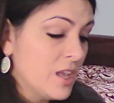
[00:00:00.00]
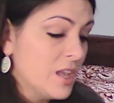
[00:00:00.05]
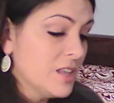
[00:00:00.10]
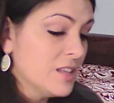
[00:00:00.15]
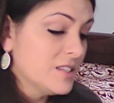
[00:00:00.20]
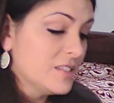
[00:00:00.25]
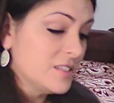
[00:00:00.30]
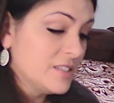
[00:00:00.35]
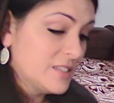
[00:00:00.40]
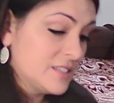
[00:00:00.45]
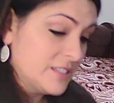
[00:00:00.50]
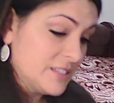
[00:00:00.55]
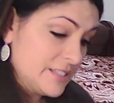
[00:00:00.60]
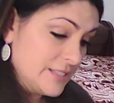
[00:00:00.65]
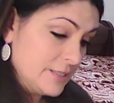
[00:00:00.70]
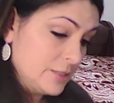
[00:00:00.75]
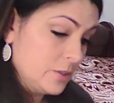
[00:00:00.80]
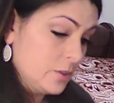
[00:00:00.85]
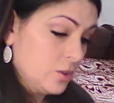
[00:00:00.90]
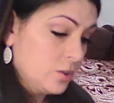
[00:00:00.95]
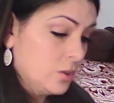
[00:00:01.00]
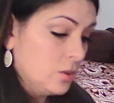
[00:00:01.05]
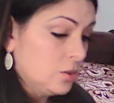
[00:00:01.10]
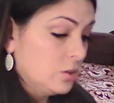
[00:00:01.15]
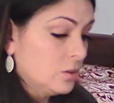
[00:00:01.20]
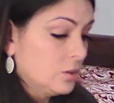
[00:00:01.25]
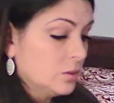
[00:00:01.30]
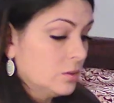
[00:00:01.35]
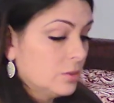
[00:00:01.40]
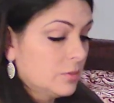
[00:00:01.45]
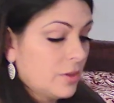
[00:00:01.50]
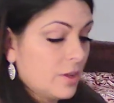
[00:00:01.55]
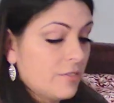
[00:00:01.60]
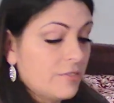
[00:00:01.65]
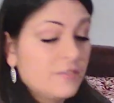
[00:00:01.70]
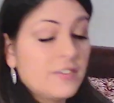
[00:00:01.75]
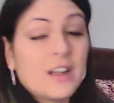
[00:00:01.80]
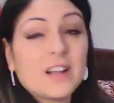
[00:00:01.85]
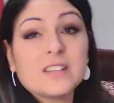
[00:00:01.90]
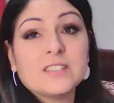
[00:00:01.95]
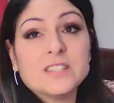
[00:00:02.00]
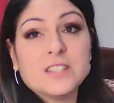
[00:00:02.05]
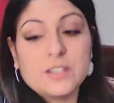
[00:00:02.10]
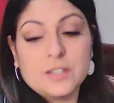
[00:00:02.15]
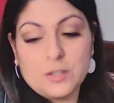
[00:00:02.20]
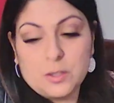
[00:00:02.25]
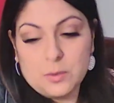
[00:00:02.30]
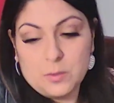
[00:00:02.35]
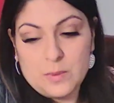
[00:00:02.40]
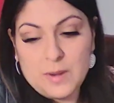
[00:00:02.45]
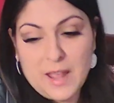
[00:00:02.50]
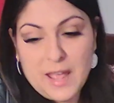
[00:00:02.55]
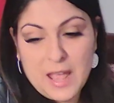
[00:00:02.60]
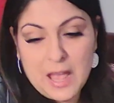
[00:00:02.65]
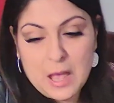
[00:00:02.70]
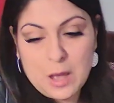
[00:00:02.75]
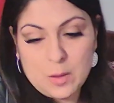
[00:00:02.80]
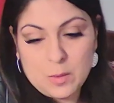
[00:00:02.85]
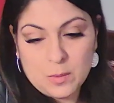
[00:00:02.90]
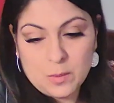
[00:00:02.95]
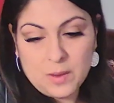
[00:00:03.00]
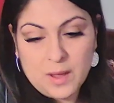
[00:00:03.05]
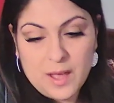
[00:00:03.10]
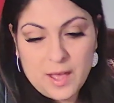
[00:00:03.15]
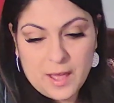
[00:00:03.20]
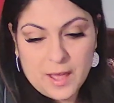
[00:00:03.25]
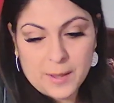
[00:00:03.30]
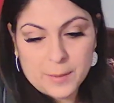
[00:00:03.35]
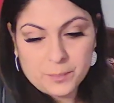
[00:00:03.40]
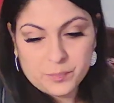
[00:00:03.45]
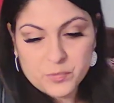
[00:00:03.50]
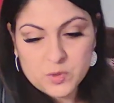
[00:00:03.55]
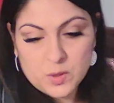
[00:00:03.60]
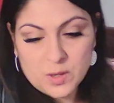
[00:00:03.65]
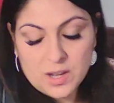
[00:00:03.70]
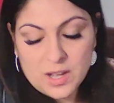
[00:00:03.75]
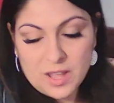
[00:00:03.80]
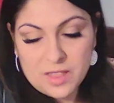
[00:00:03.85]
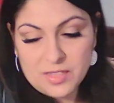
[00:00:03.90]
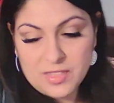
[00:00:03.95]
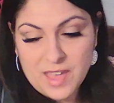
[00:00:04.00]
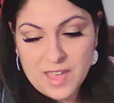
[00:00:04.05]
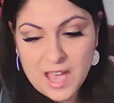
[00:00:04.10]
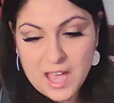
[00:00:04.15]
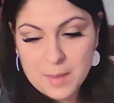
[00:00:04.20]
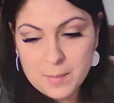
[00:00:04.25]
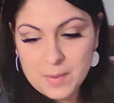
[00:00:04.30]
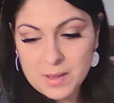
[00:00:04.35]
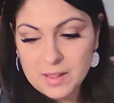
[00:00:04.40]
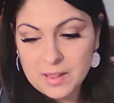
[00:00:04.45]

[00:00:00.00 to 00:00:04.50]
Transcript: still affecting you now, okay? So I got that.